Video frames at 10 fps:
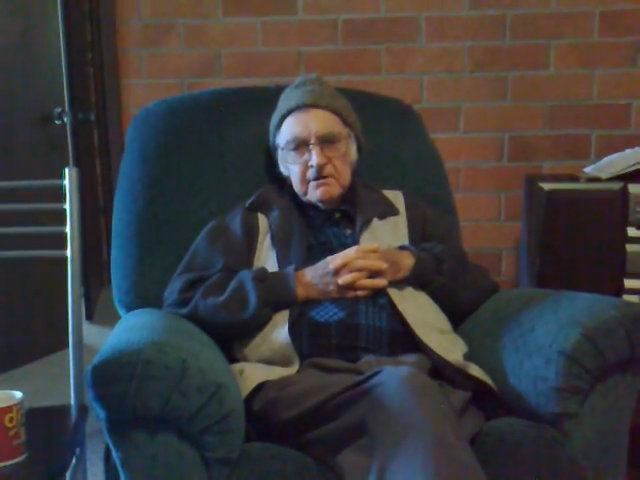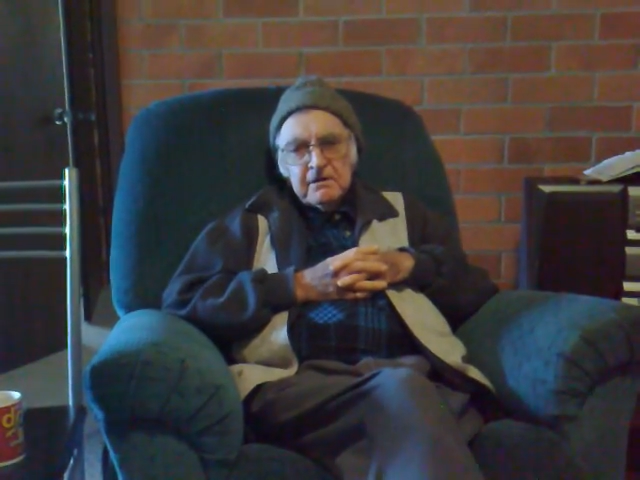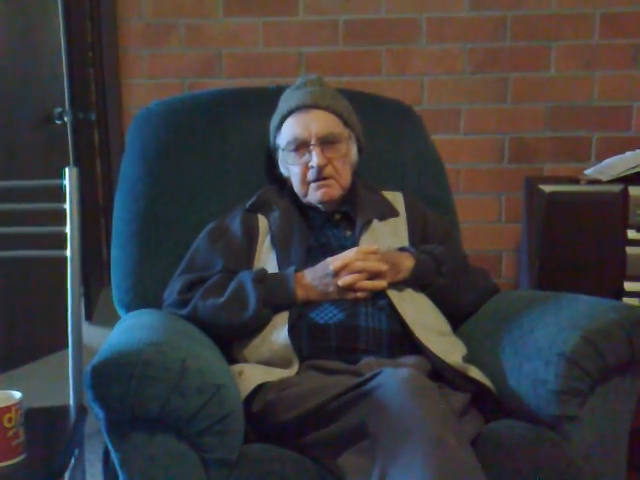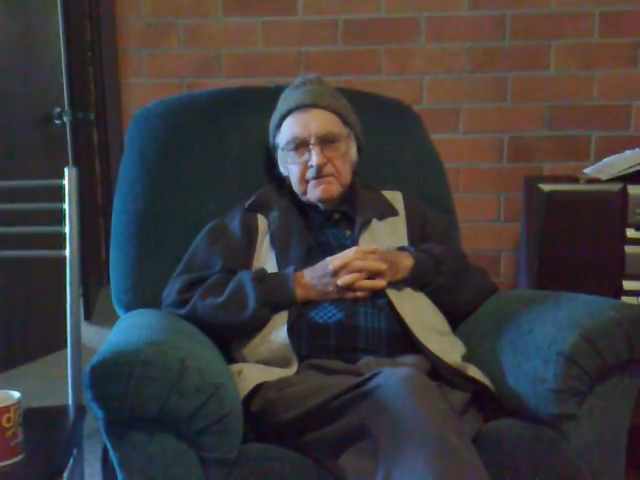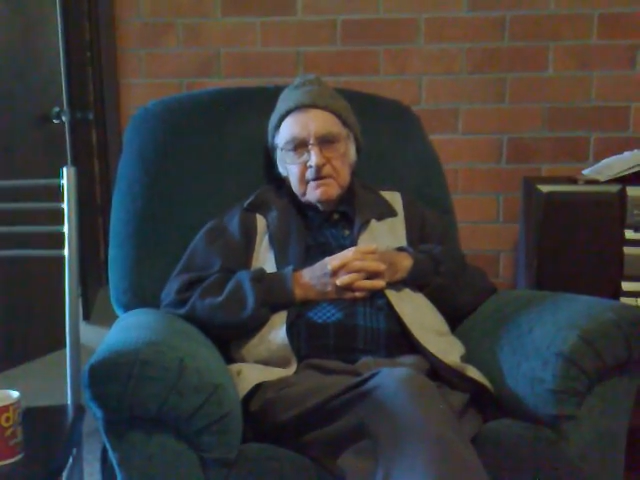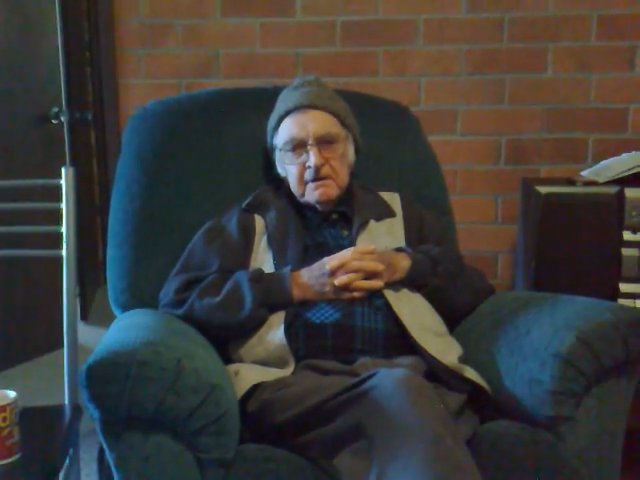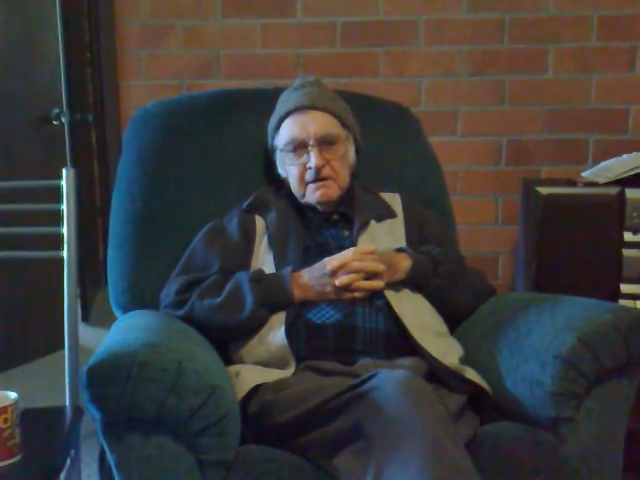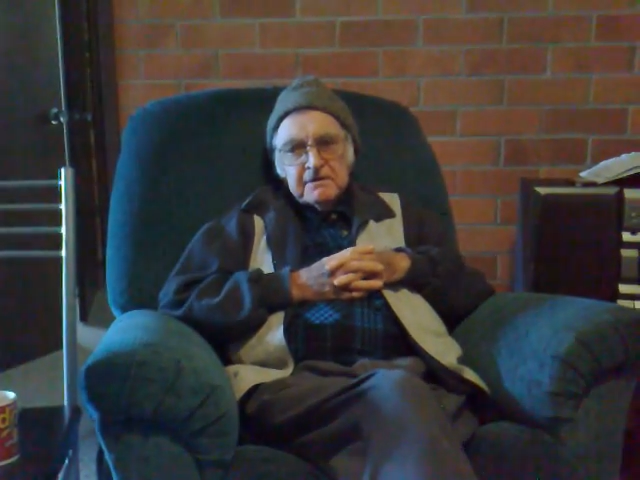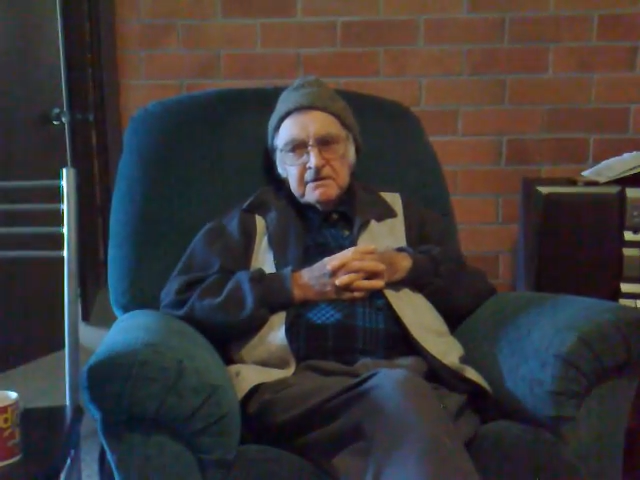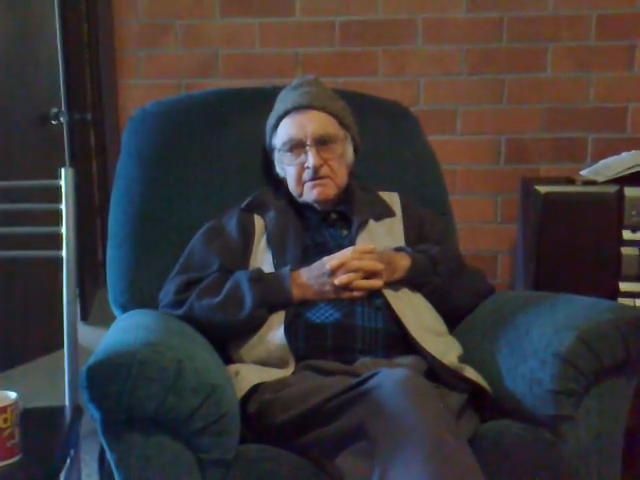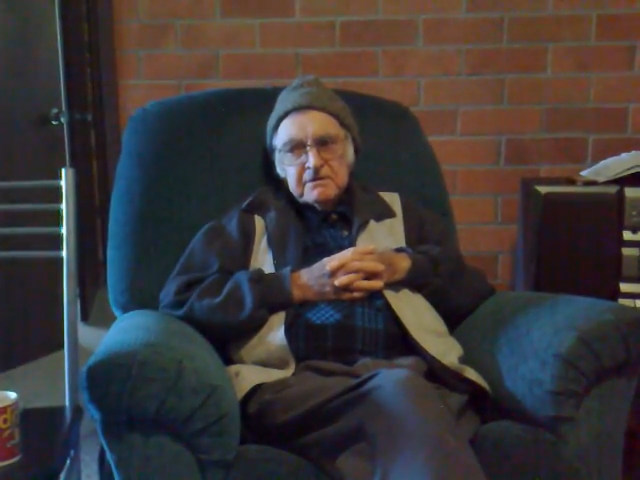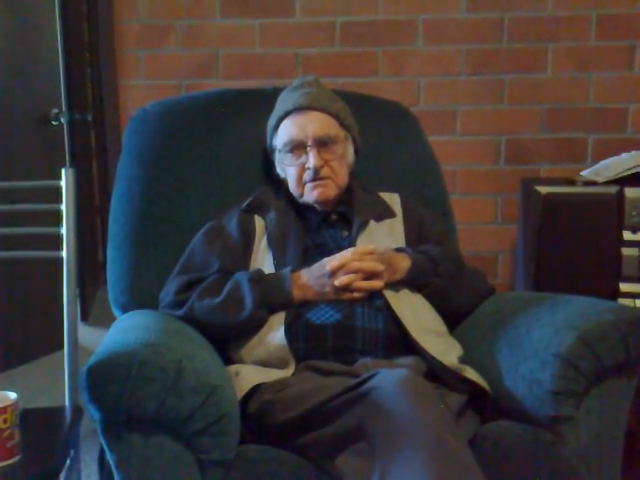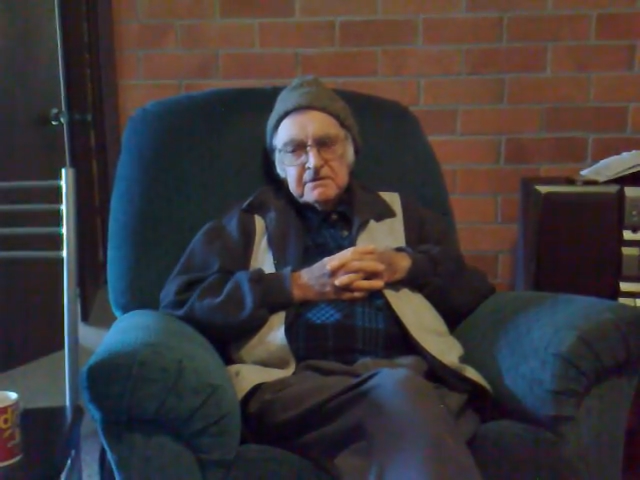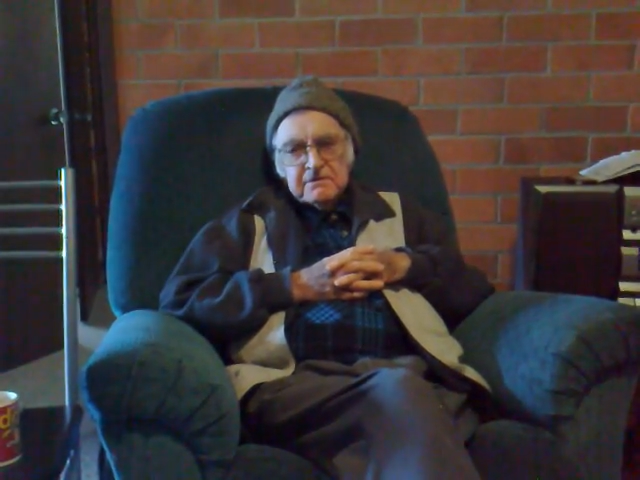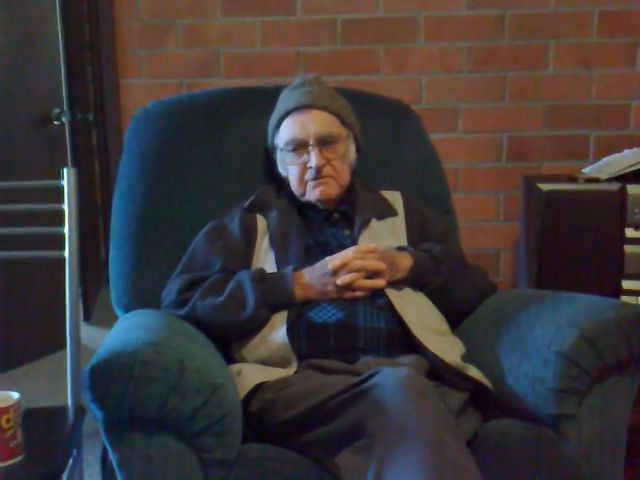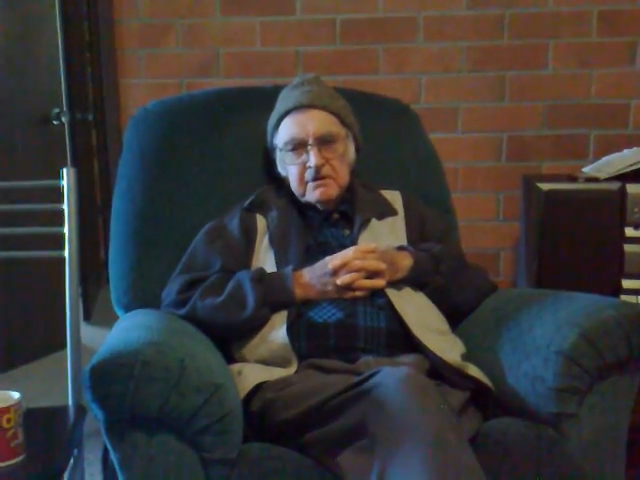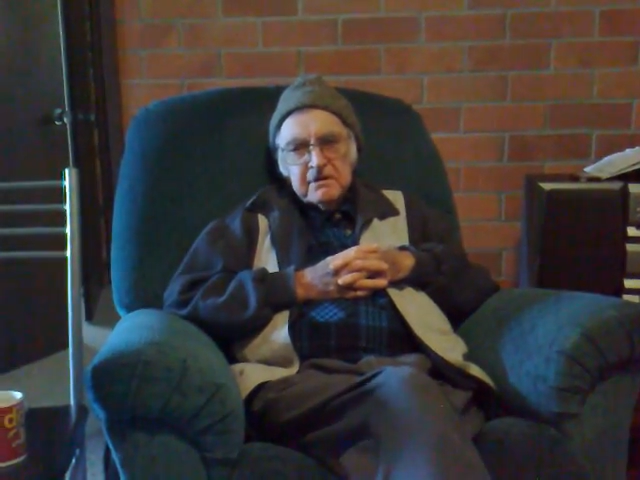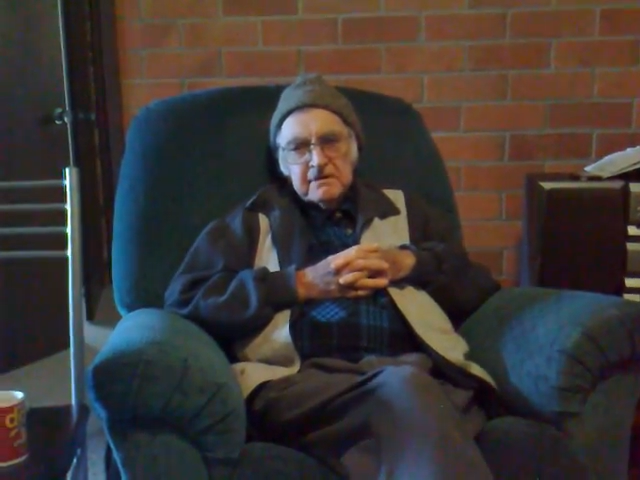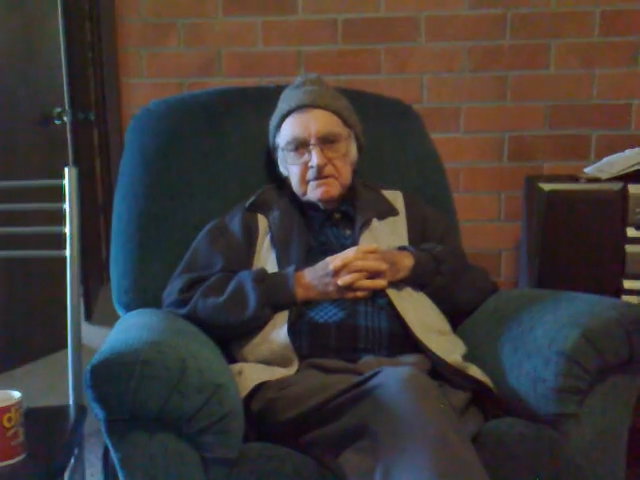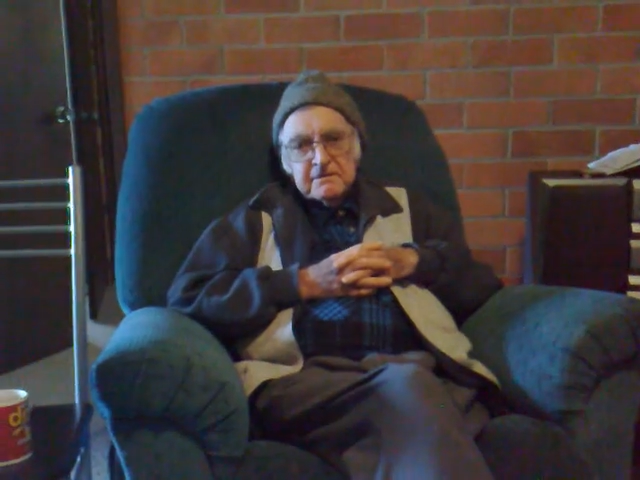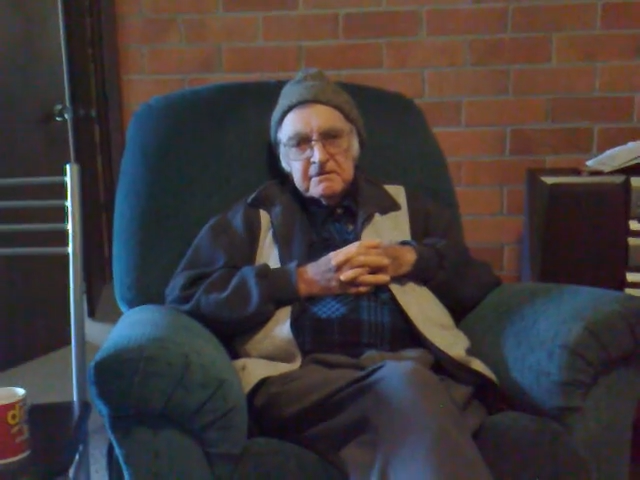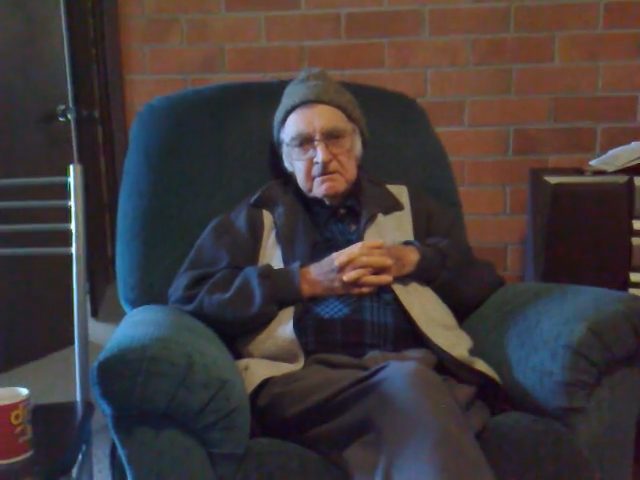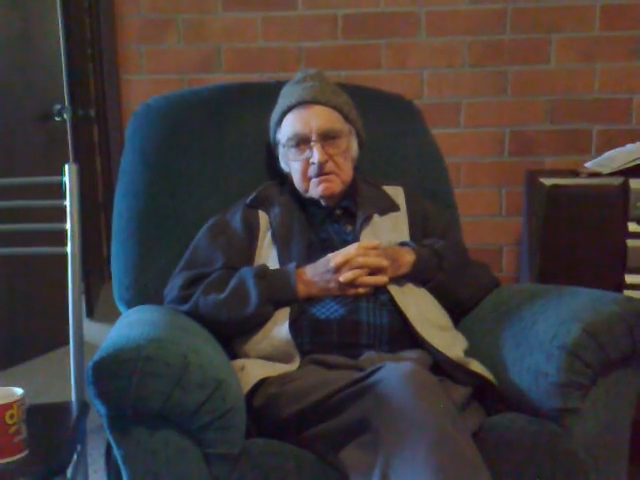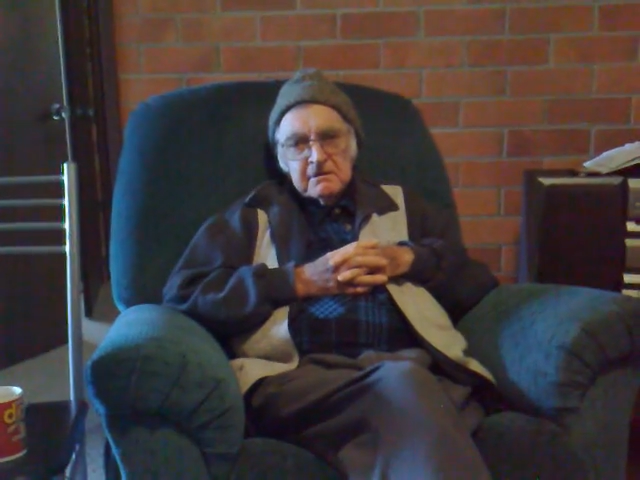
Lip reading: life to Jesus Christ.